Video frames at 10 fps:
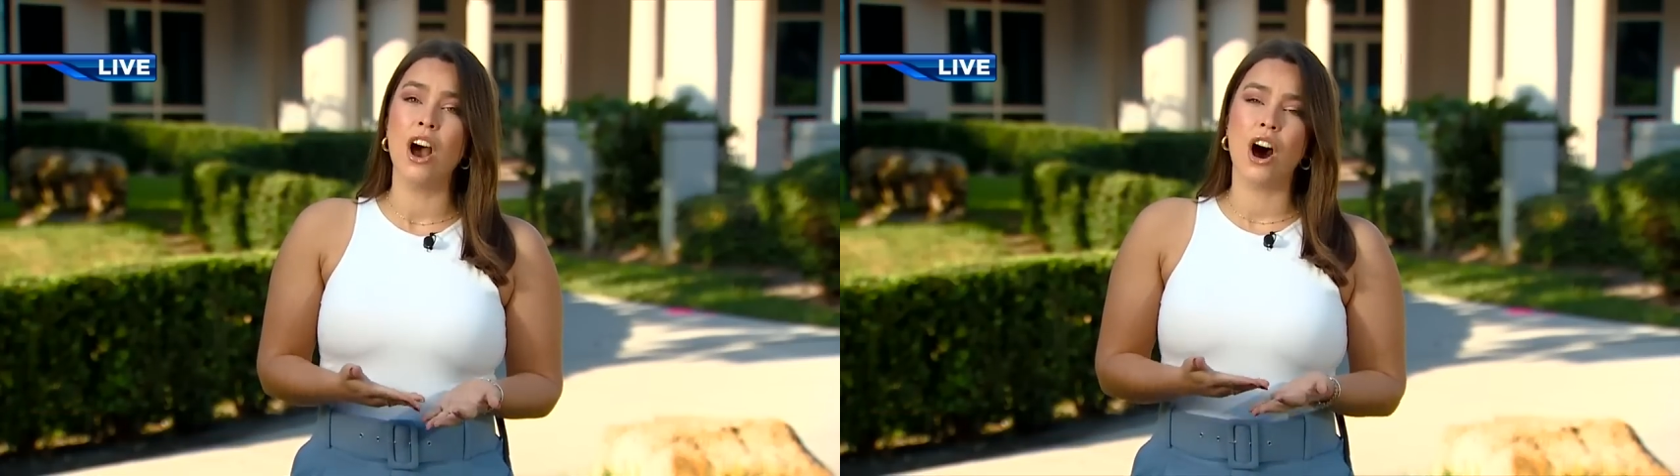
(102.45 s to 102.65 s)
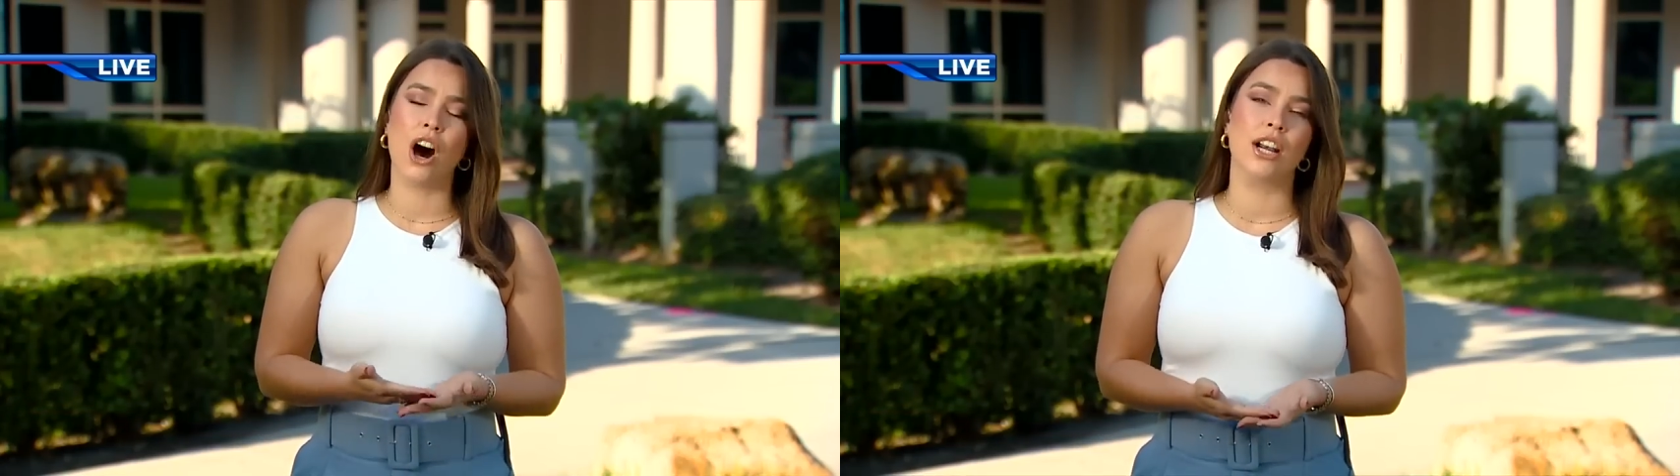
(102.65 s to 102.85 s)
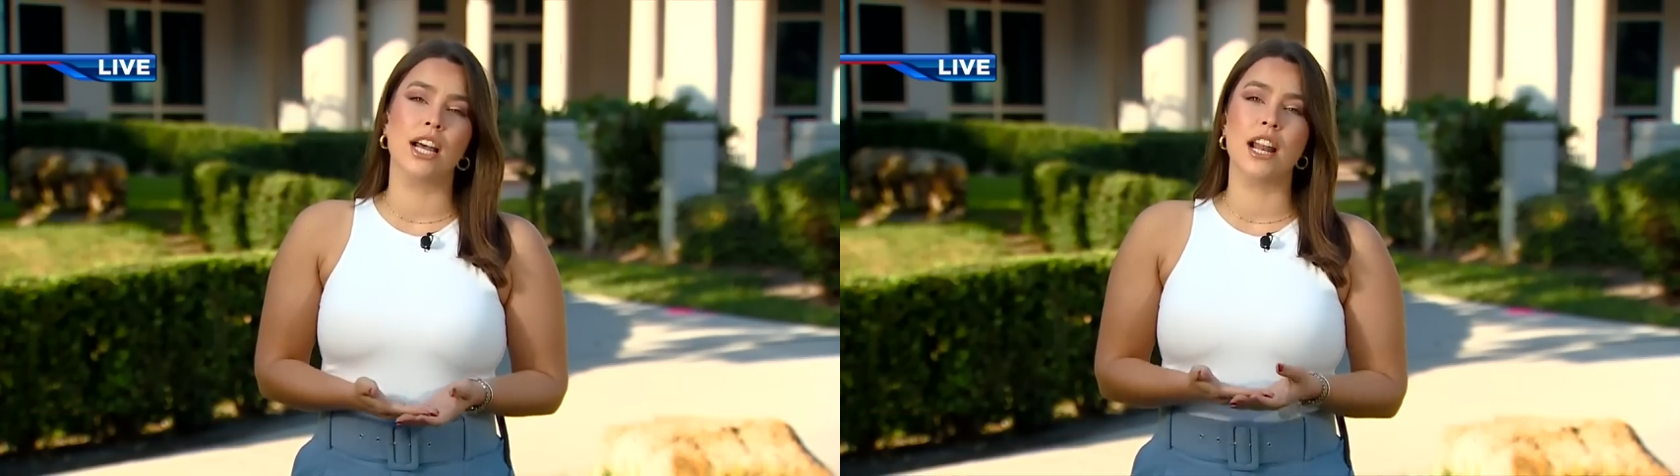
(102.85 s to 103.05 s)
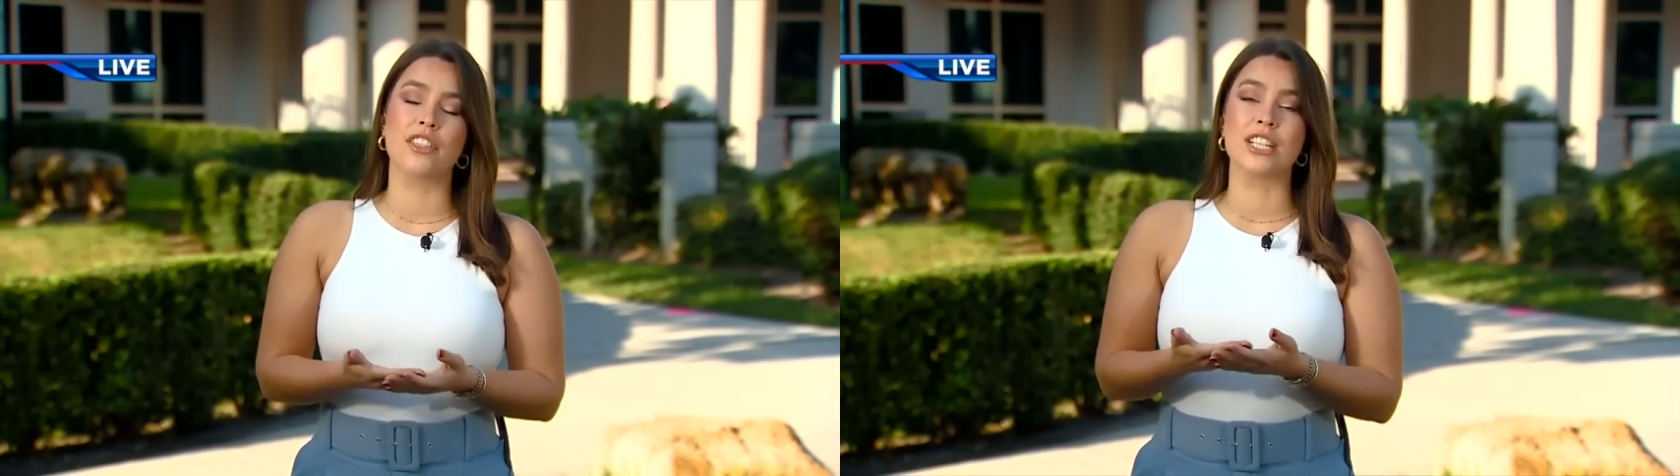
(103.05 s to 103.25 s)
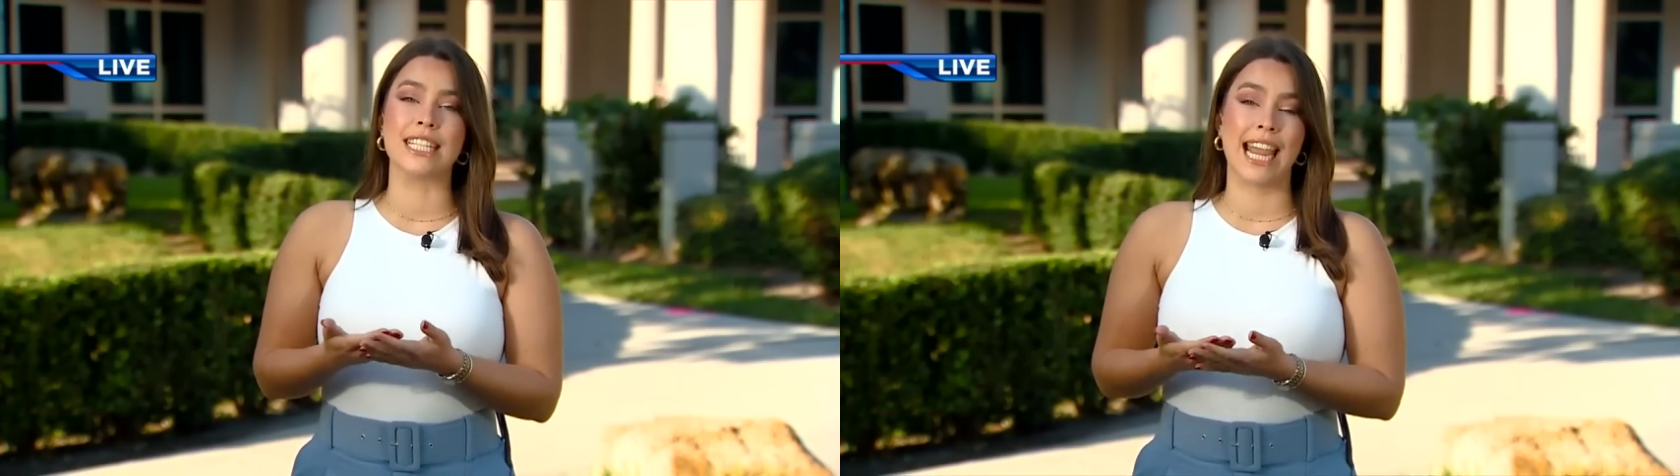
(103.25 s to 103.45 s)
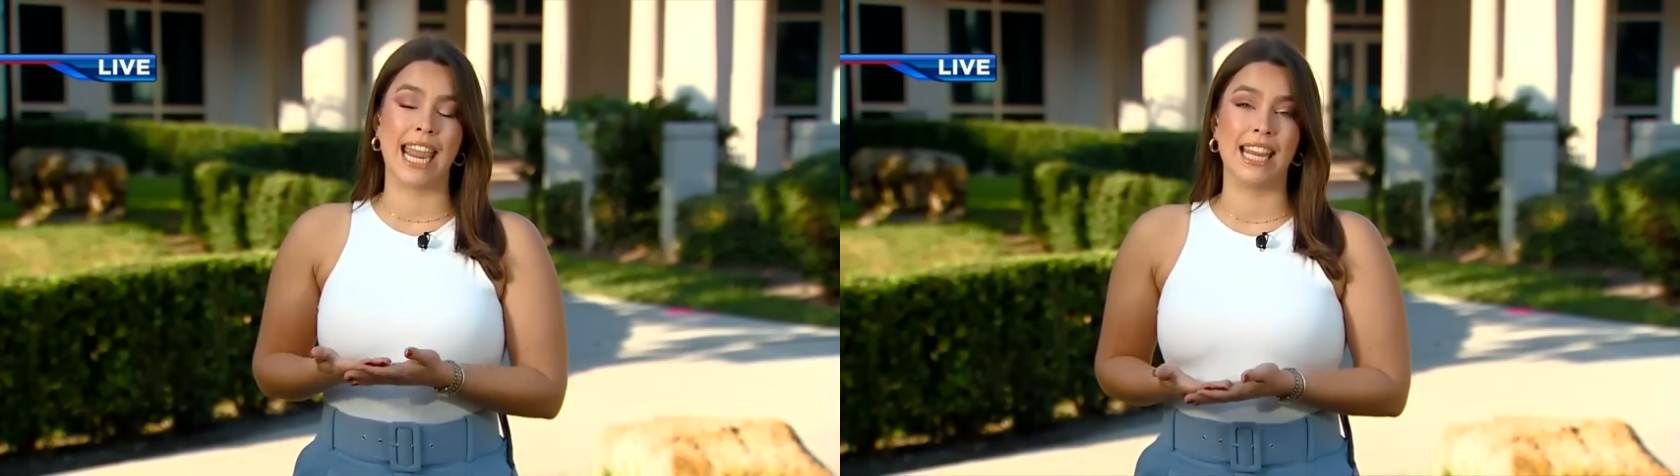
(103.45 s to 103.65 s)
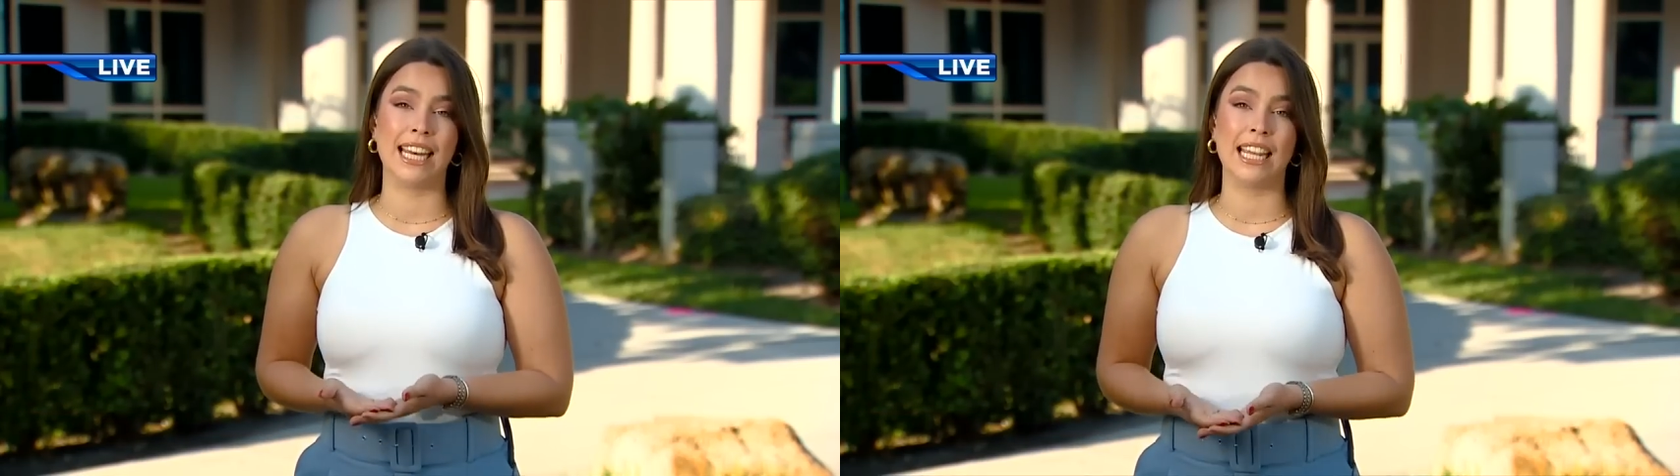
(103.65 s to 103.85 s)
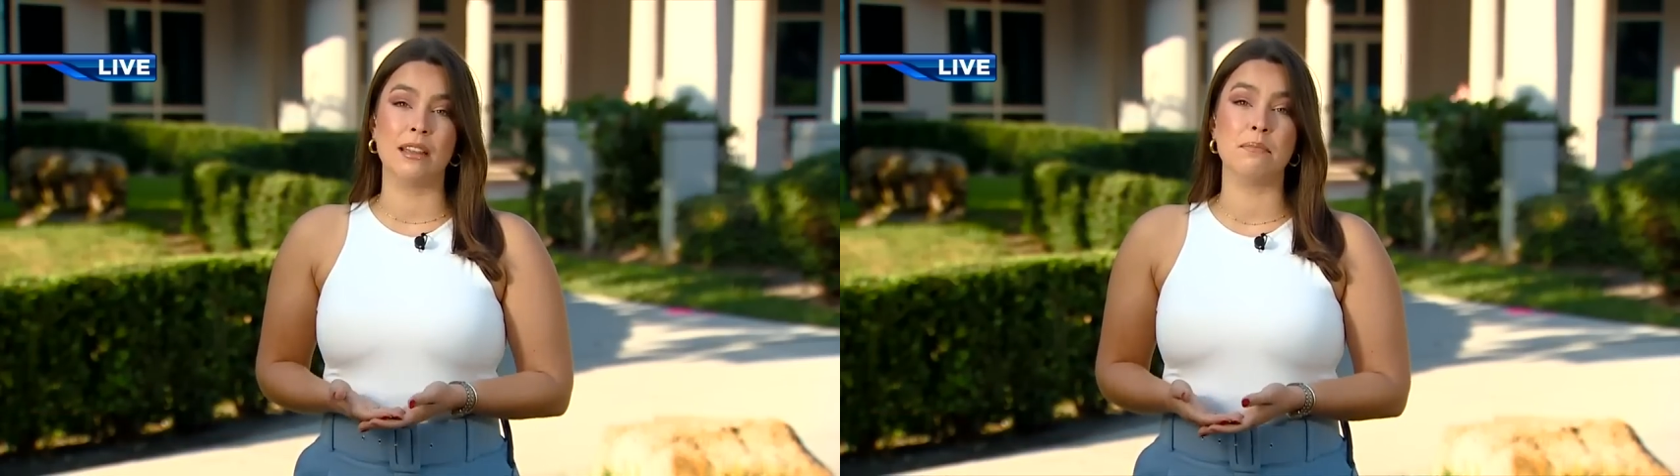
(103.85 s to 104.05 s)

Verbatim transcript: on another detainee.